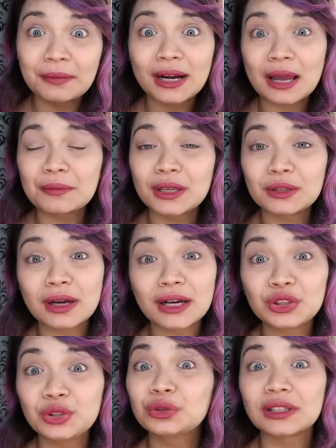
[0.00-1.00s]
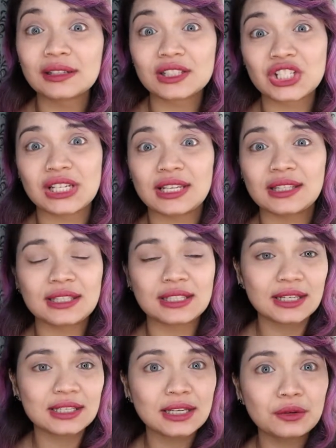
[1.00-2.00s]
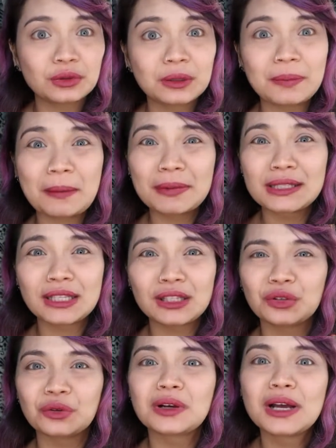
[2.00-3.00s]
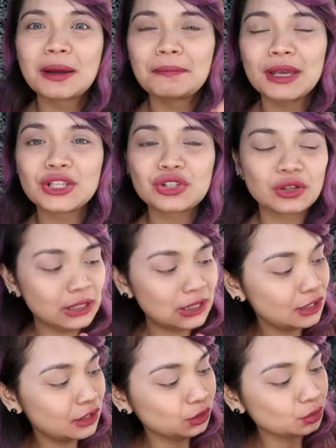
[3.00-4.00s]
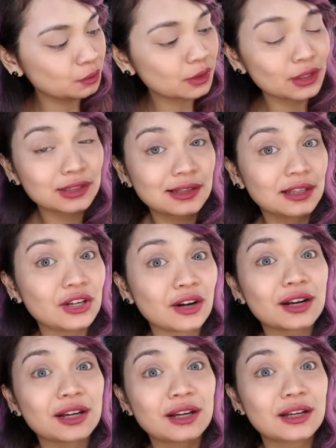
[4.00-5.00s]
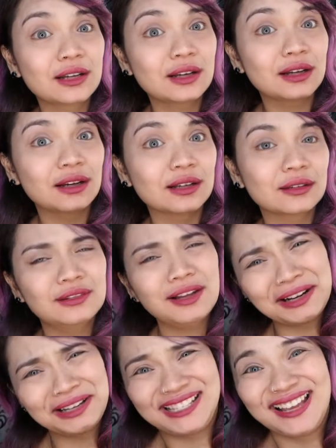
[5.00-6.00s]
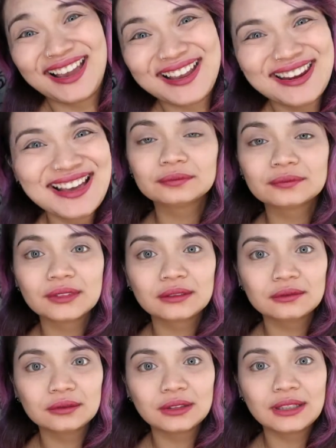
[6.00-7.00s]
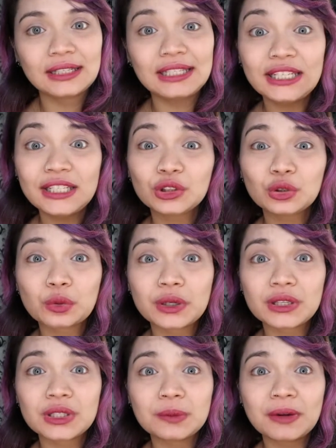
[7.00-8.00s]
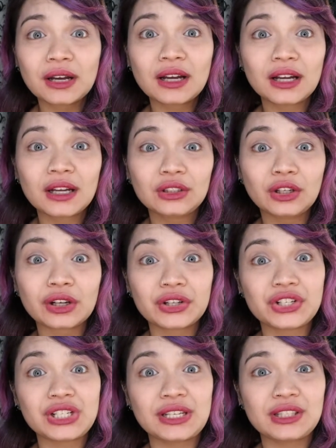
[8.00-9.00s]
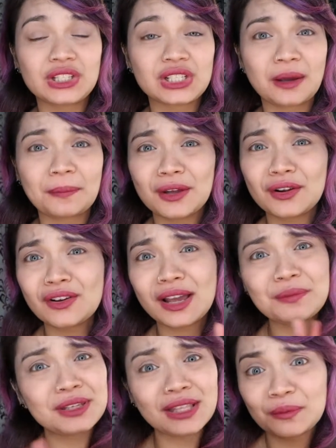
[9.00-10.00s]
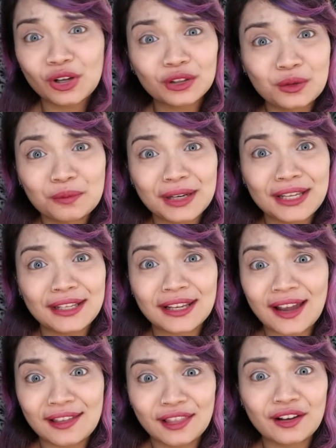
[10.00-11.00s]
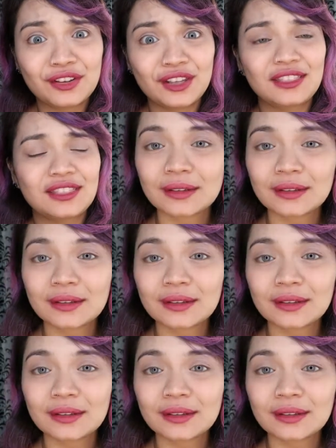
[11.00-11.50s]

maraming mga neutral shades. Kasi kung napapansin nyo, medyo leaning towards the dark side. Leaning towards mga darker shades siya. Pero I mean, I'm not complaining. I love it.